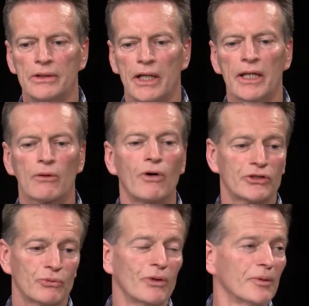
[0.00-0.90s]
like
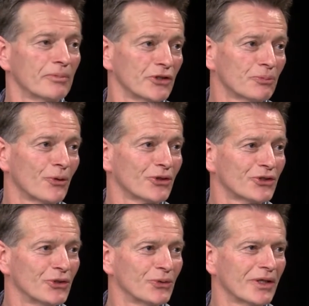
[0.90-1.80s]
watching women play sports
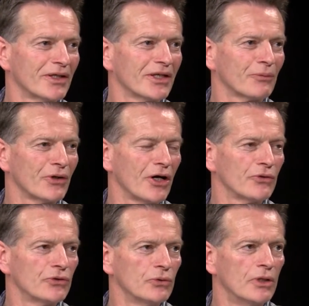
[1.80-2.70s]
too. I think we
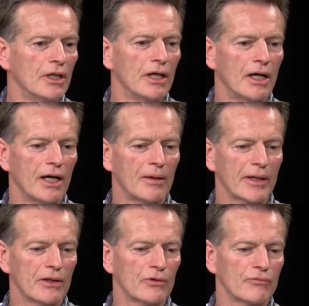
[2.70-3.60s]
all do. I
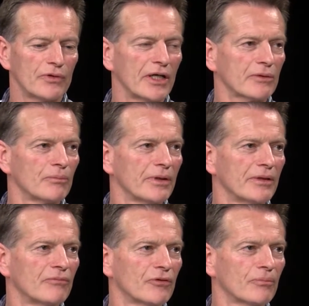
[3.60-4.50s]
don't know if we like them
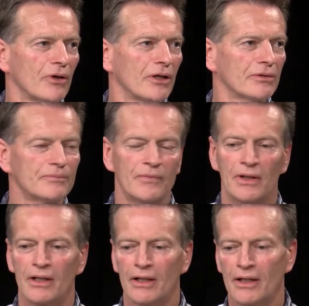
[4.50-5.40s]
playing football,
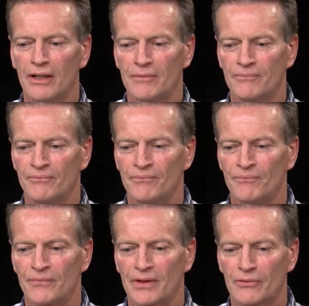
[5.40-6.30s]
or
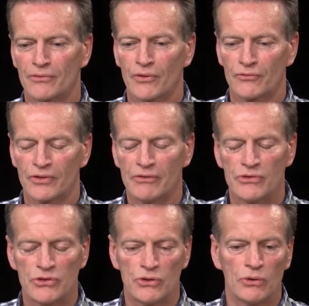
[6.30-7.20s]
if they
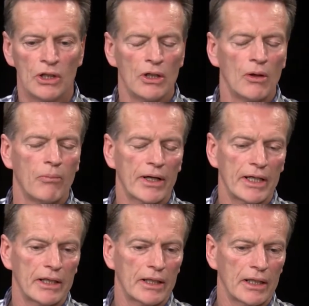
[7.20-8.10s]
even do. But
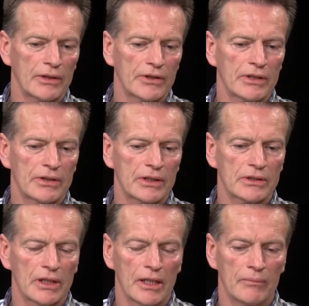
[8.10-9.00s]
I think
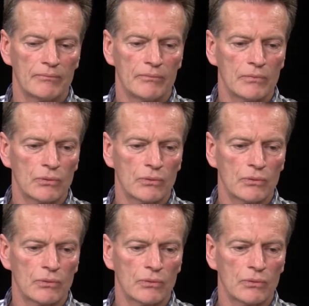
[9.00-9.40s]
that the